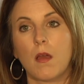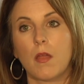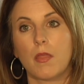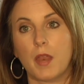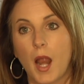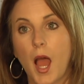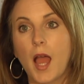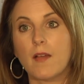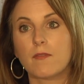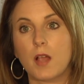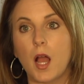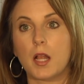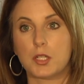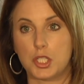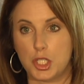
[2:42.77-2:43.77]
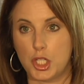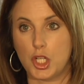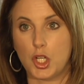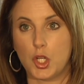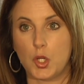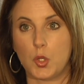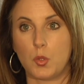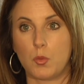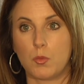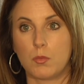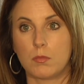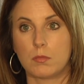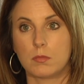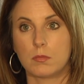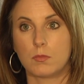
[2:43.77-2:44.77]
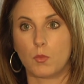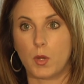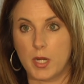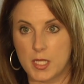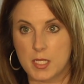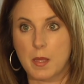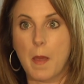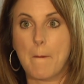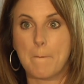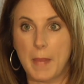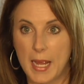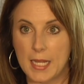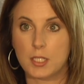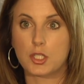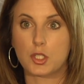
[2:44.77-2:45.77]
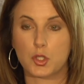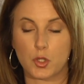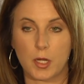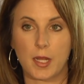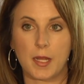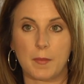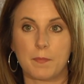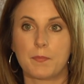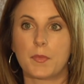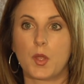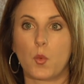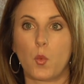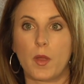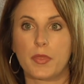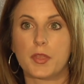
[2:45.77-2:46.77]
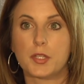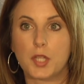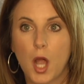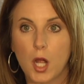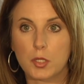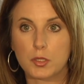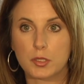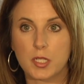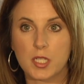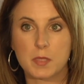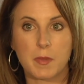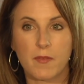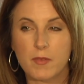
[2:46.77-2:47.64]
that I've got to do what is mainstream, what the doctor tells me.